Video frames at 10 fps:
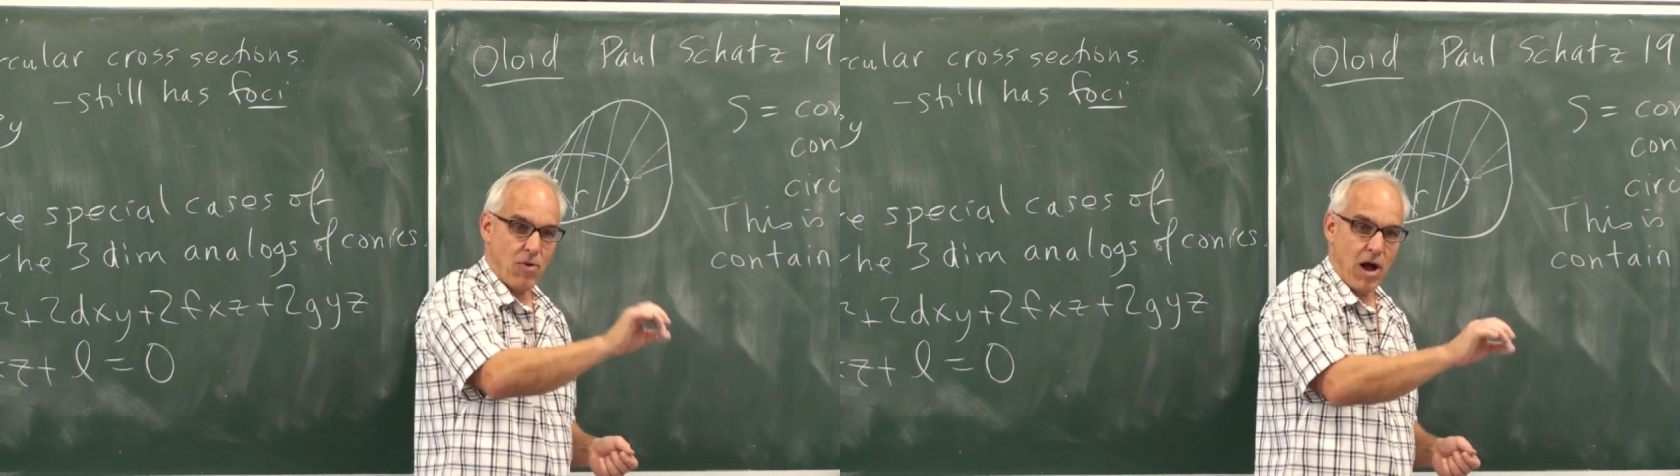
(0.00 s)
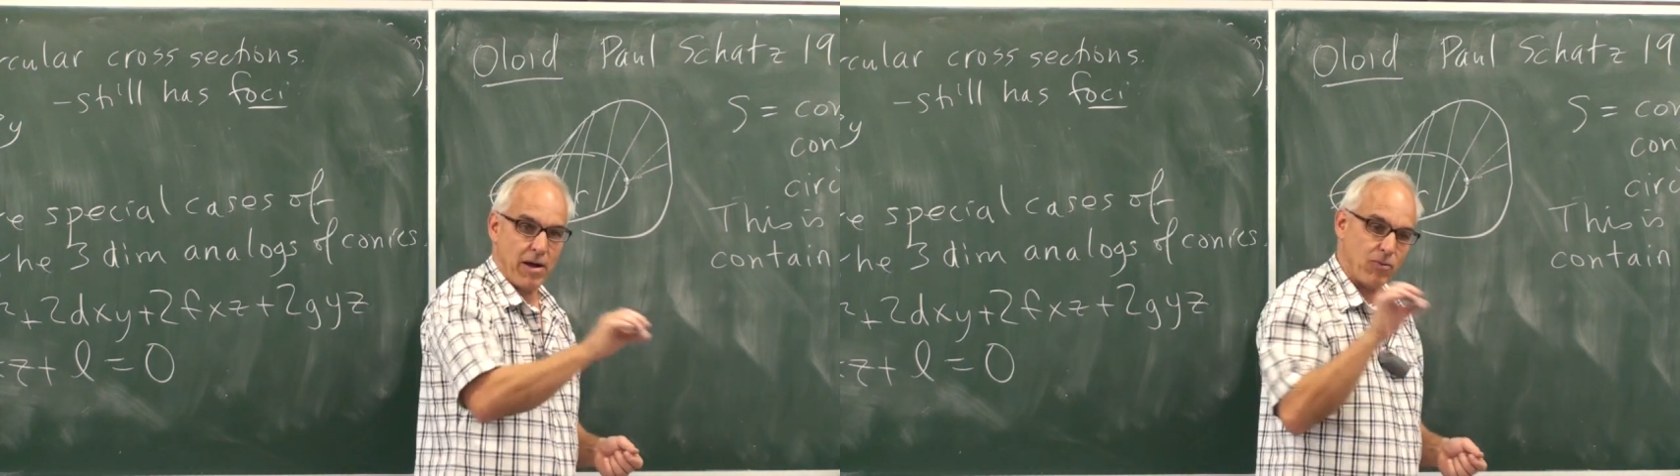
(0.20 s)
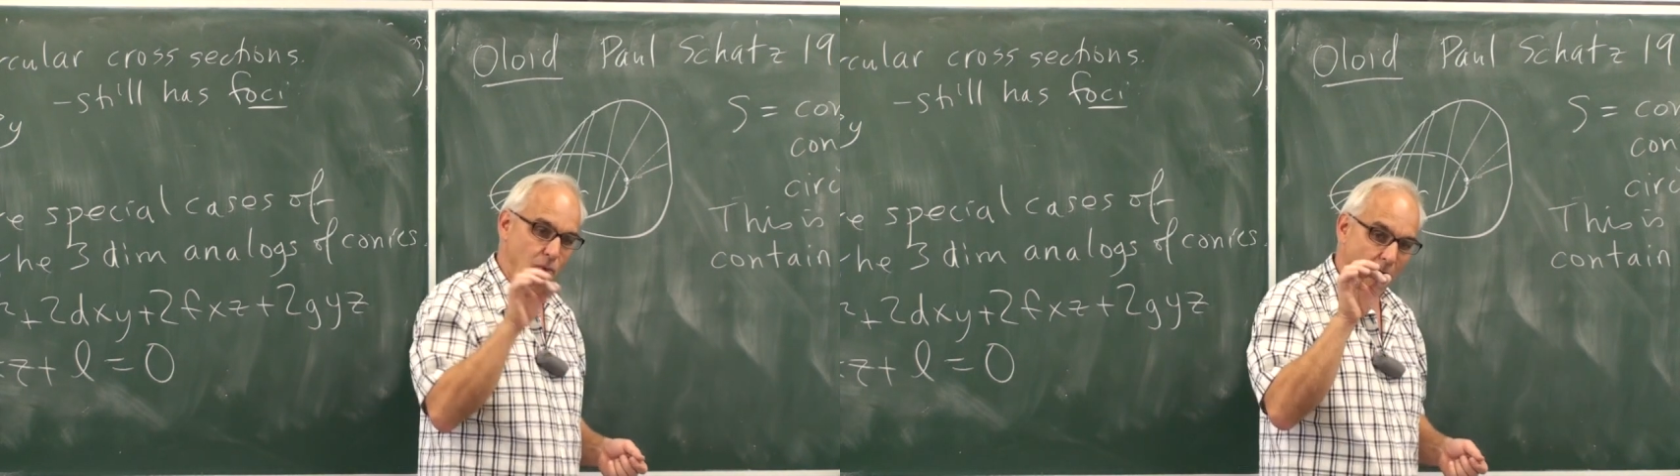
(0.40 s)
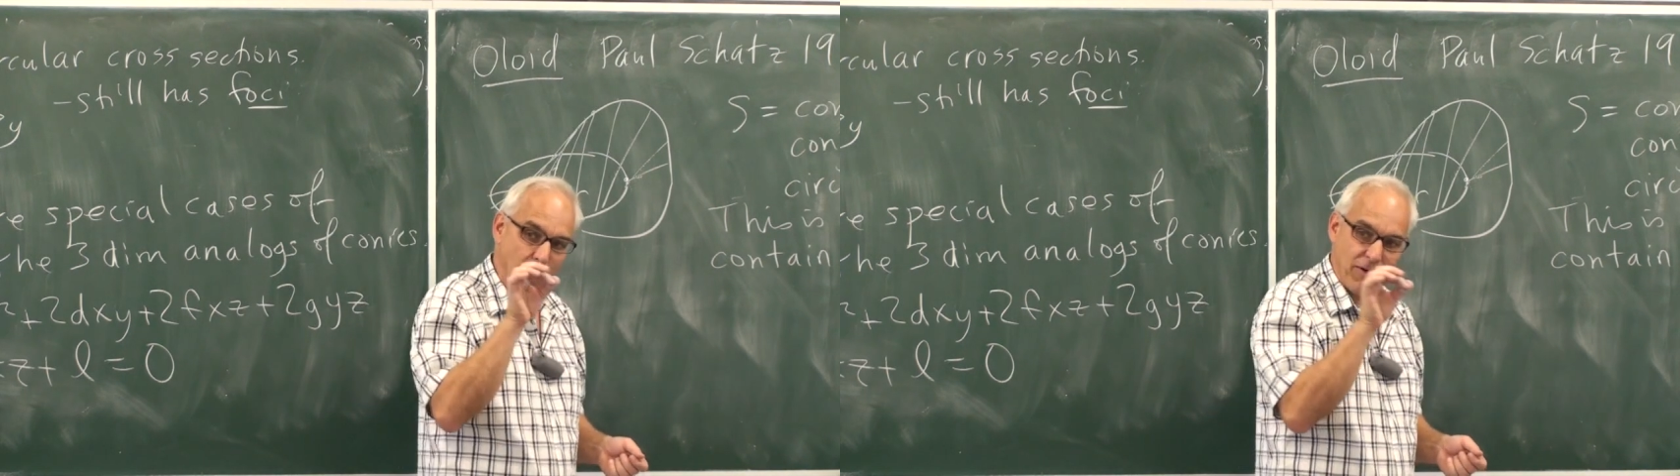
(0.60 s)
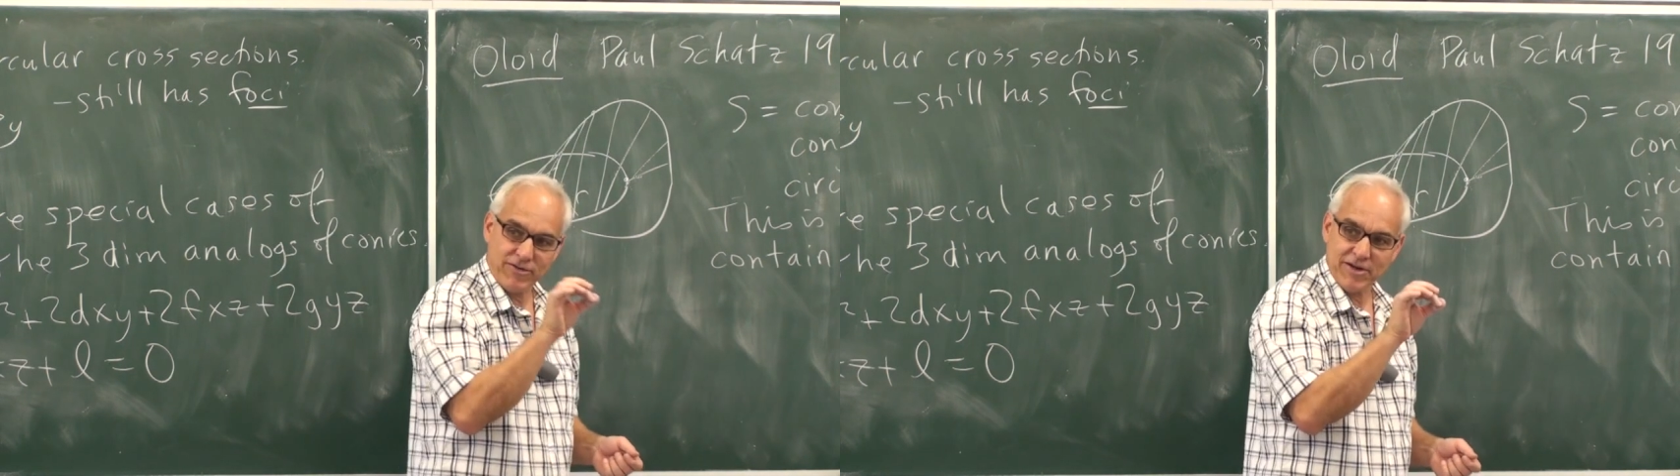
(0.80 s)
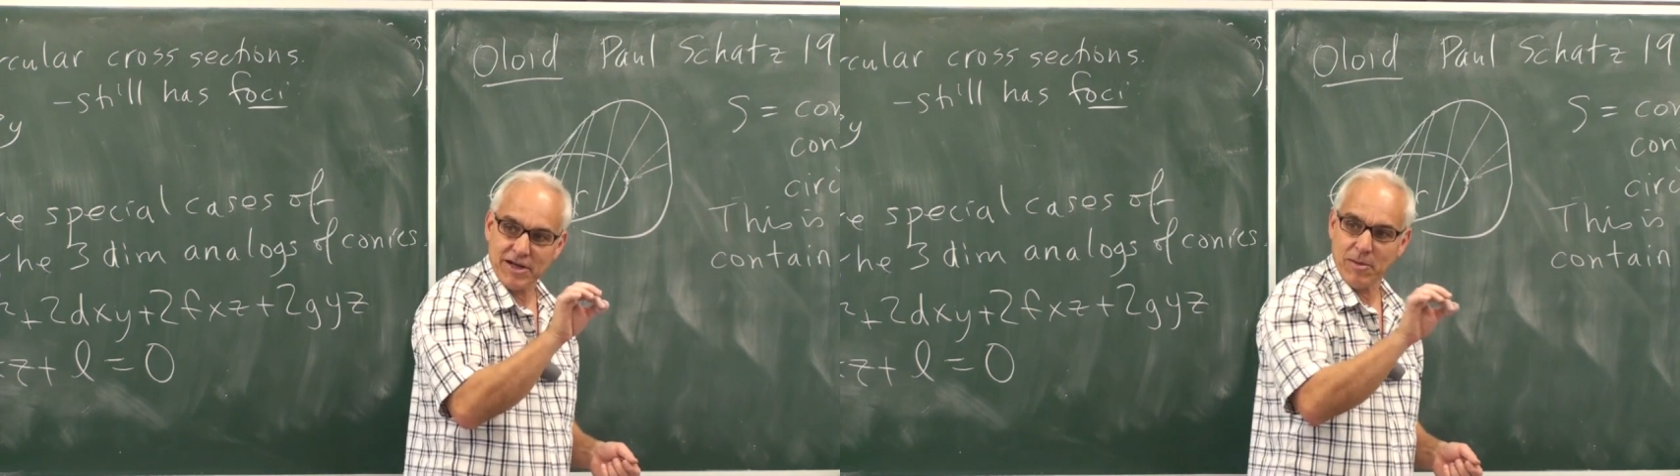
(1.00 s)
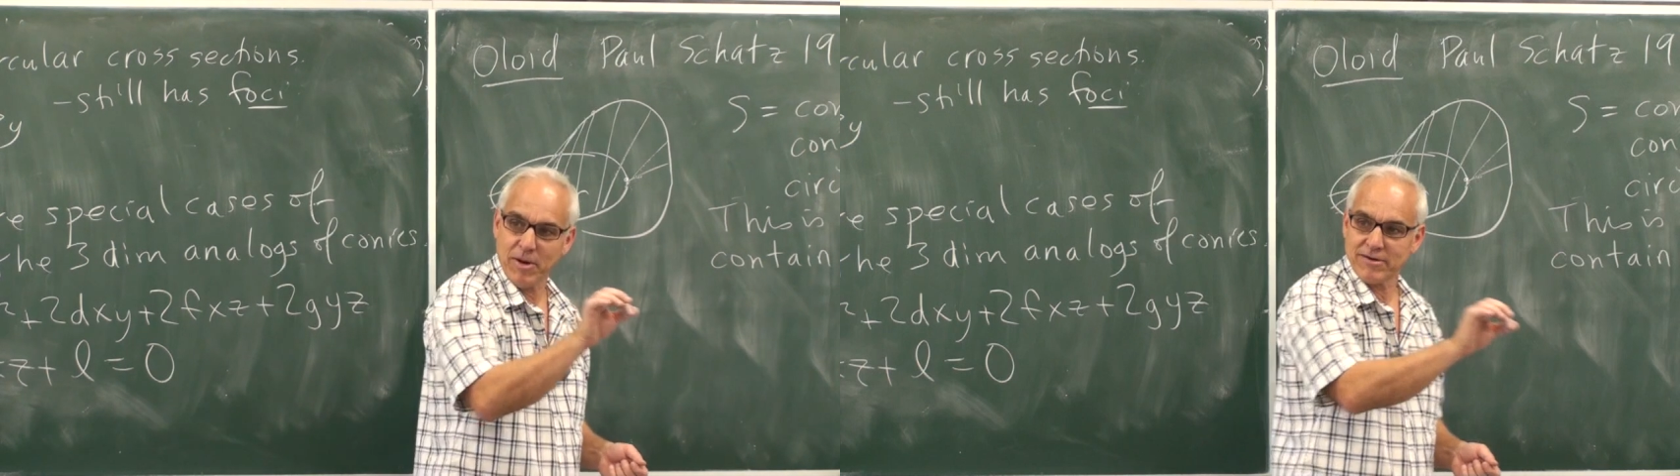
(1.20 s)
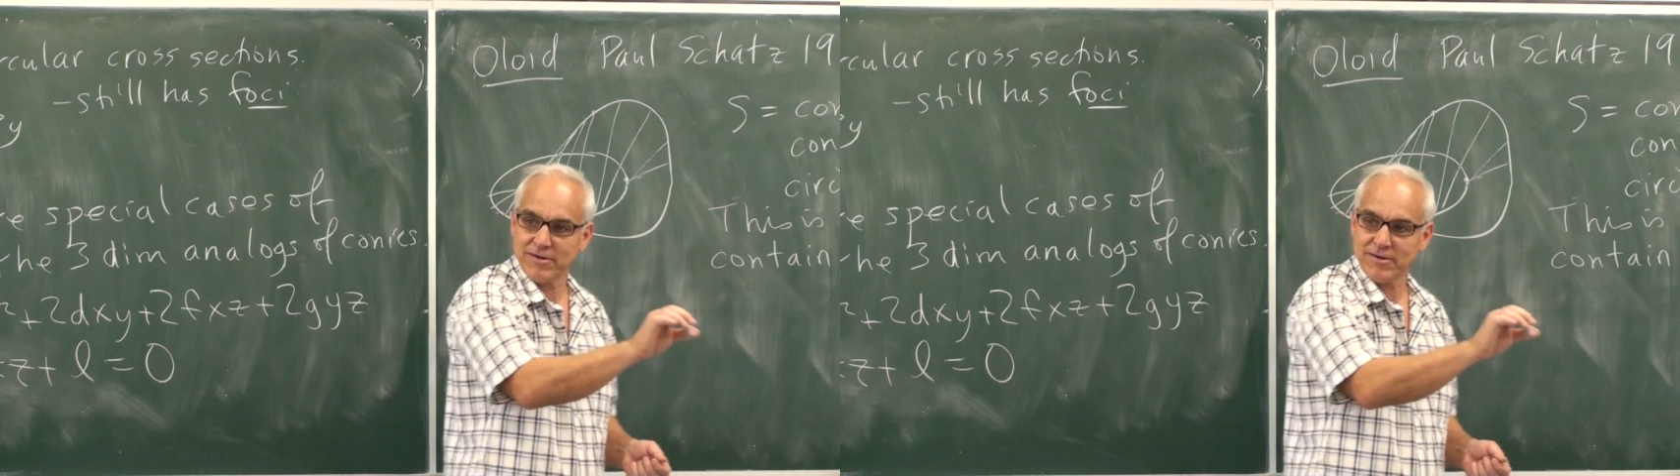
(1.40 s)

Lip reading: It wobbles a little bit.